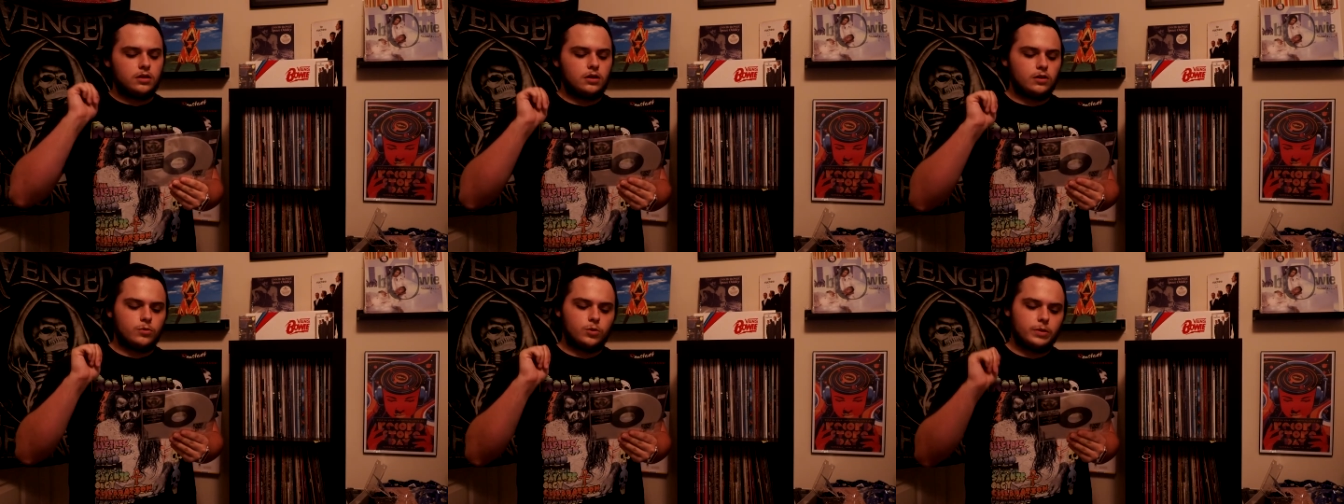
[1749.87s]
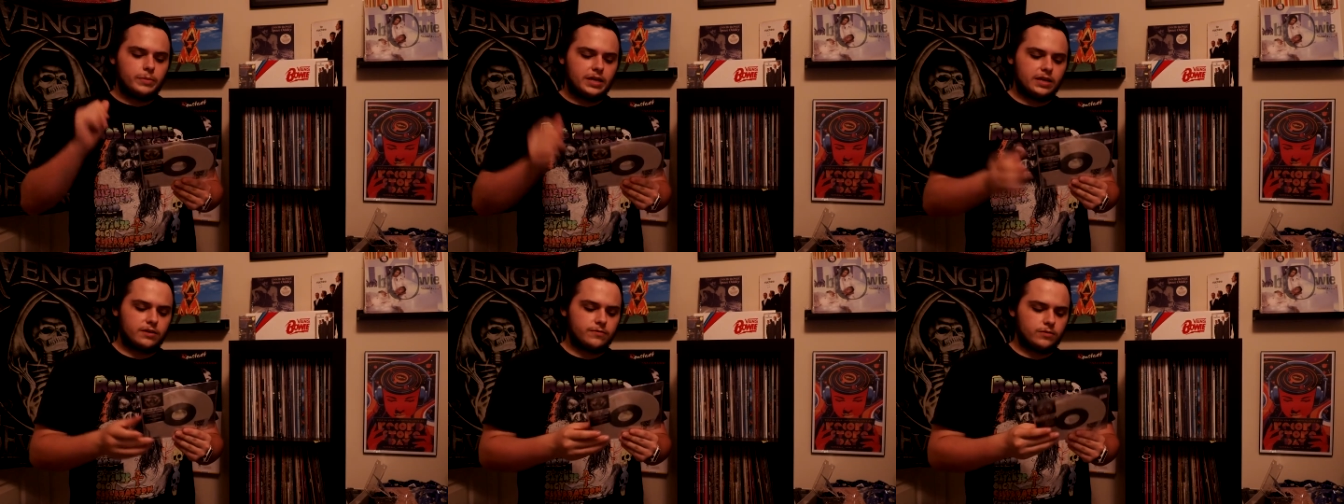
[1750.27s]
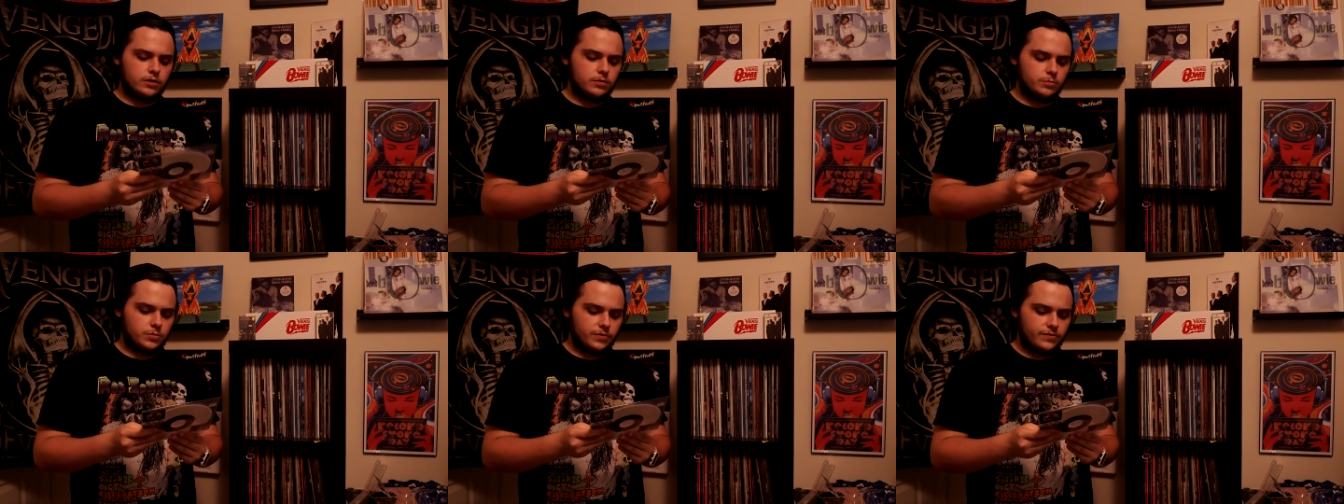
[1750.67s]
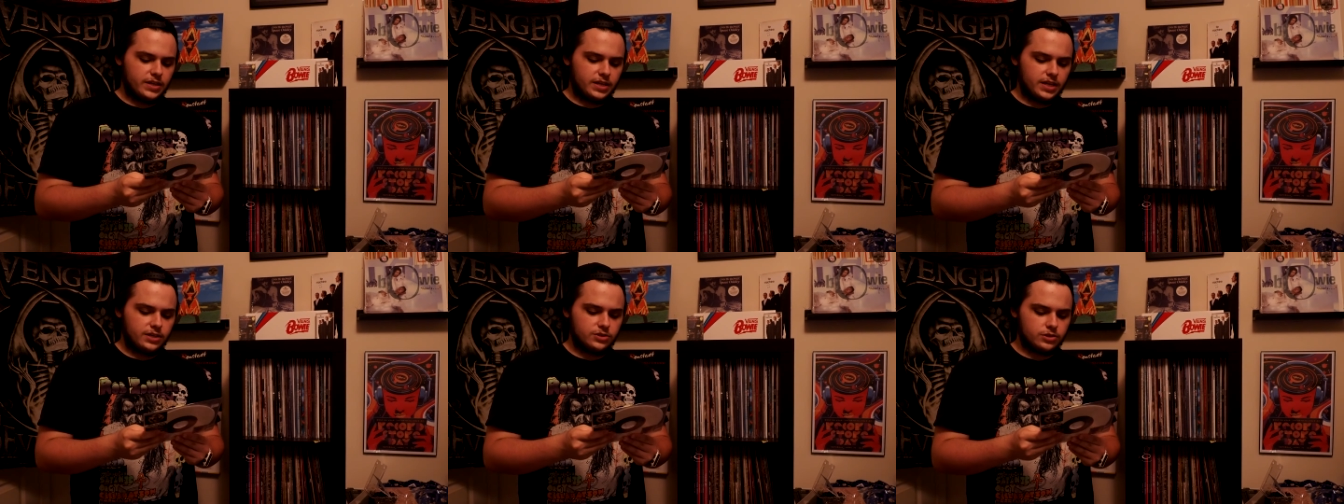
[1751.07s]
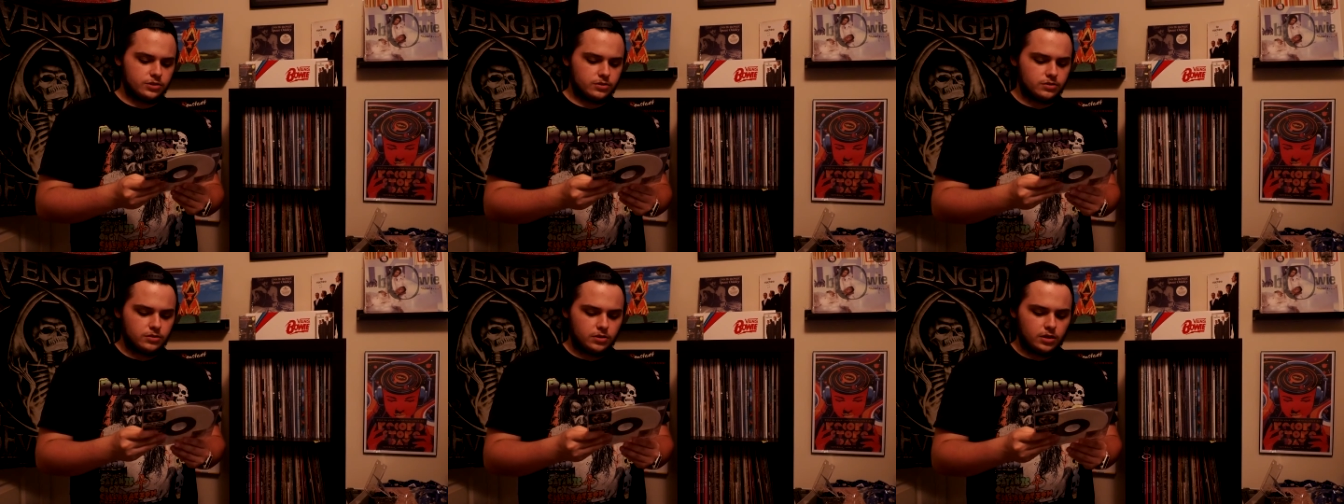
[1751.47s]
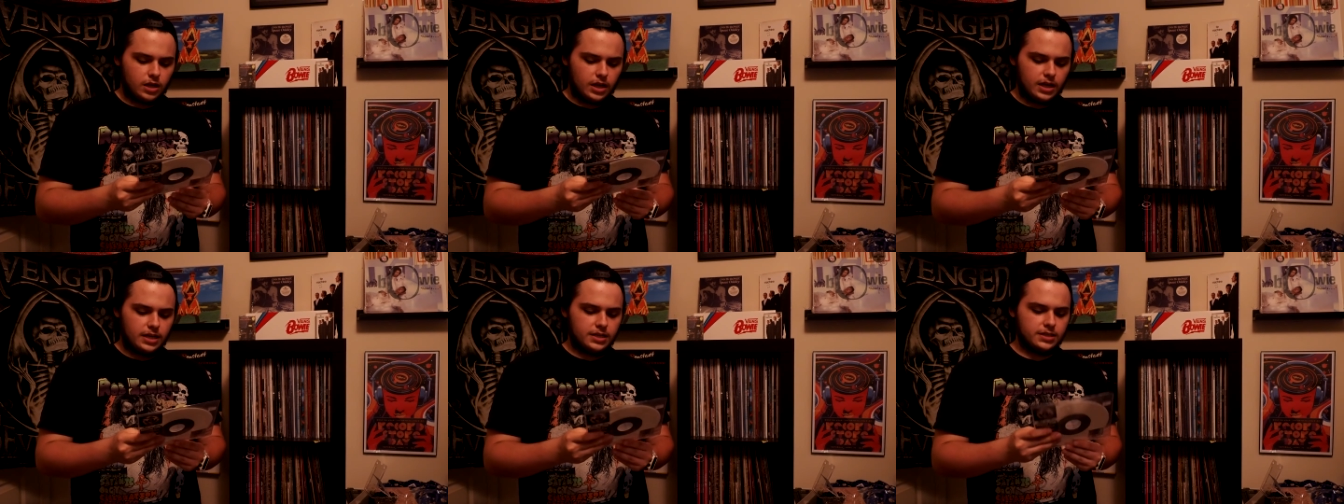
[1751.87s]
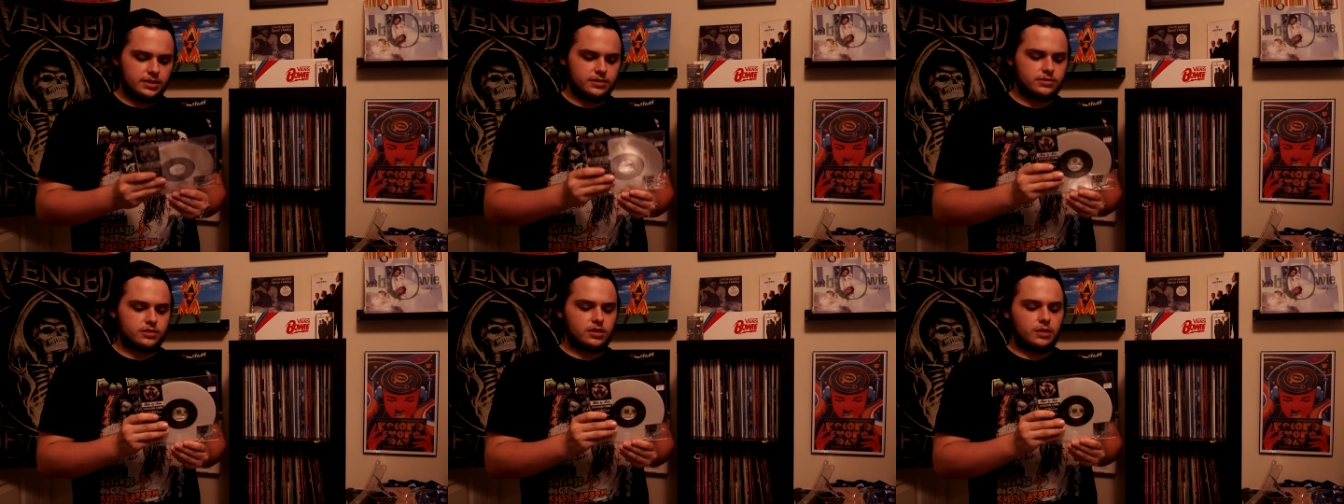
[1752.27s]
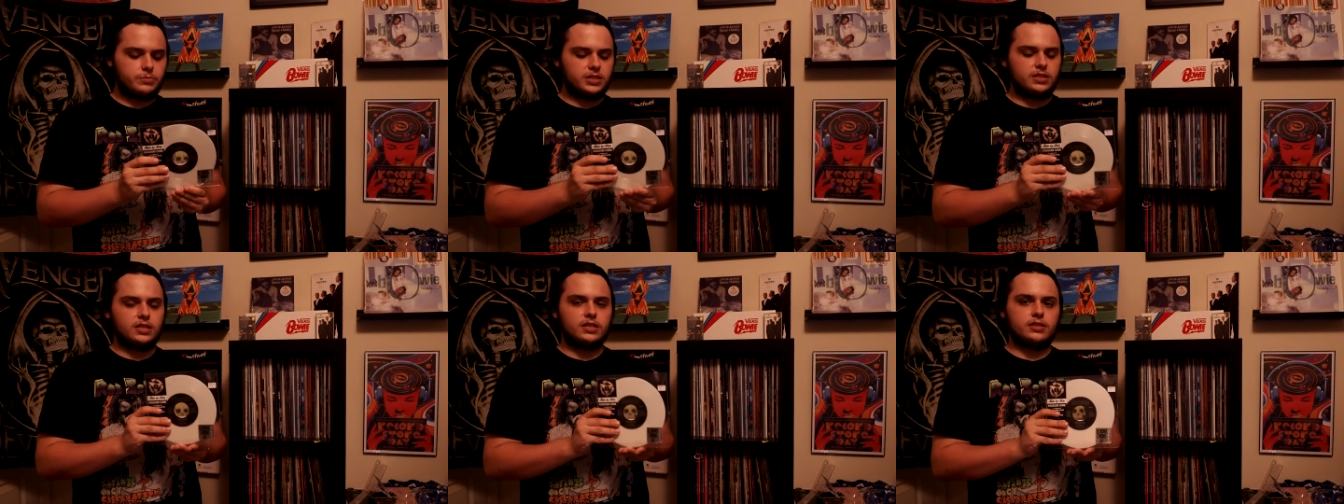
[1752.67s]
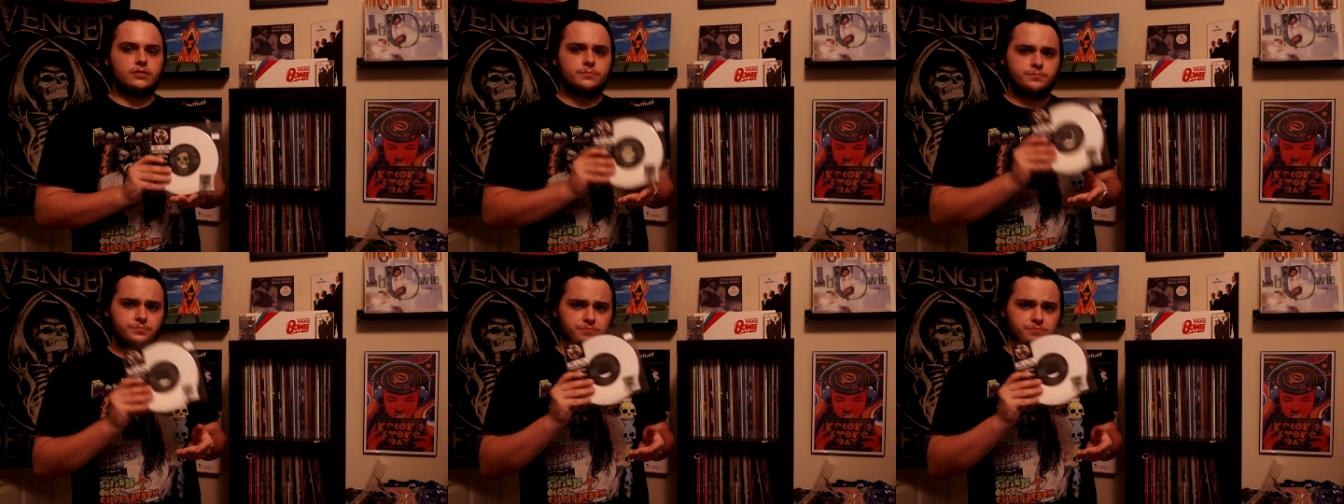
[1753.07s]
the way back from vacation, I stopped in a